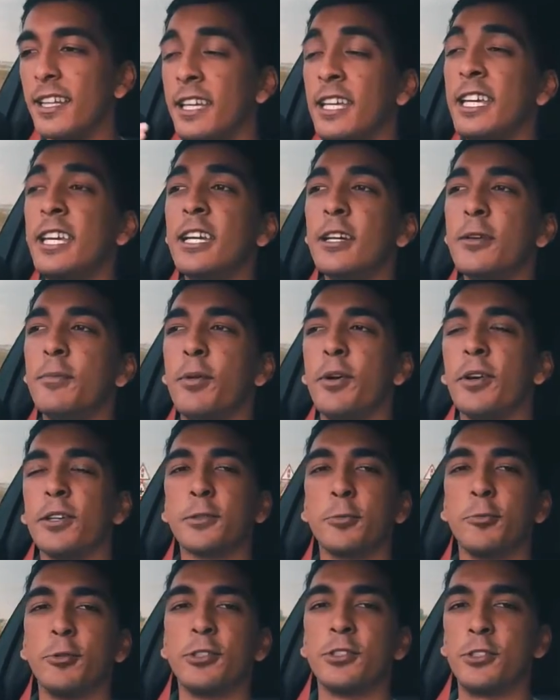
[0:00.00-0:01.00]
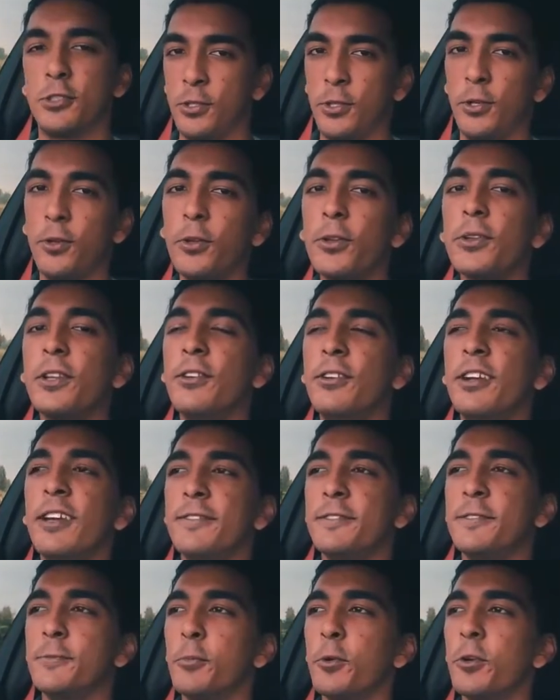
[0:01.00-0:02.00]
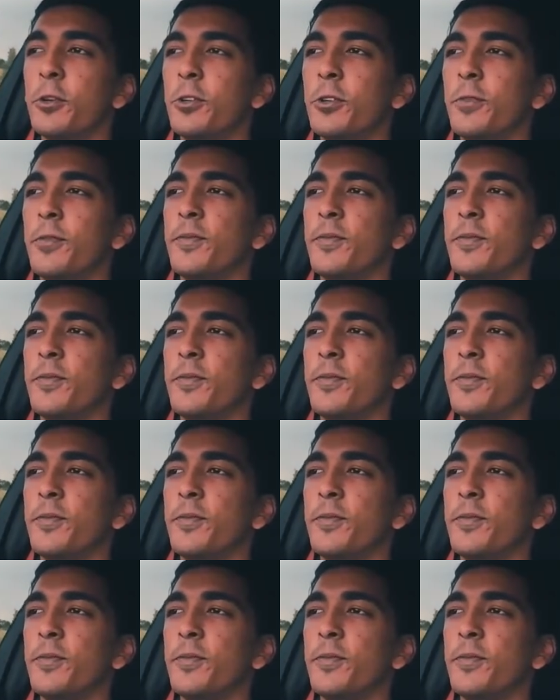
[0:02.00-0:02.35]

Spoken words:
The gearbox wants to hold the revs more.